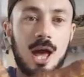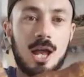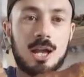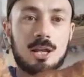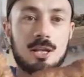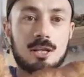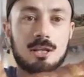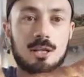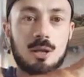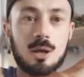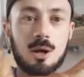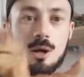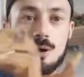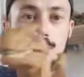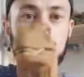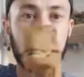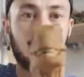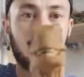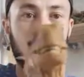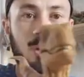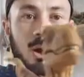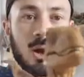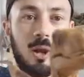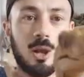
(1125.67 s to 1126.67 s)
And
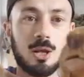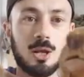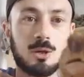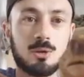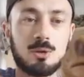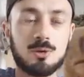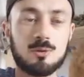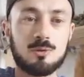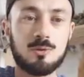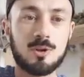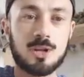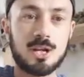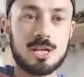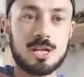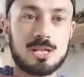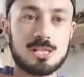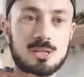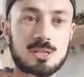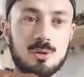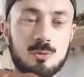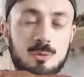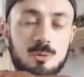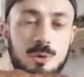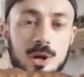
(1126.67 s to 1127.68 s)
overall, I just think
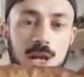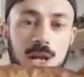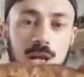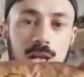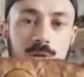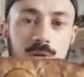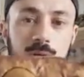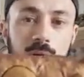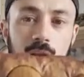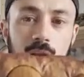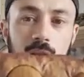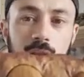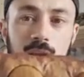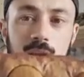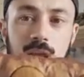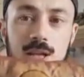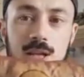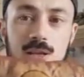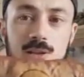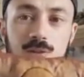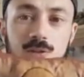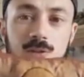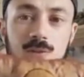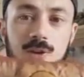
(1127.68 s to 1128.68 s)
he's a really, really
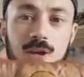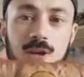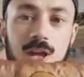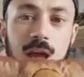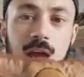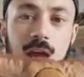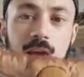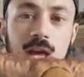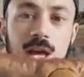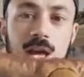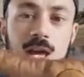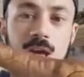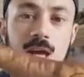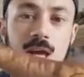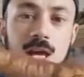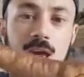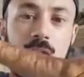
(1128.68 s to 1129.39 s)
nice figure.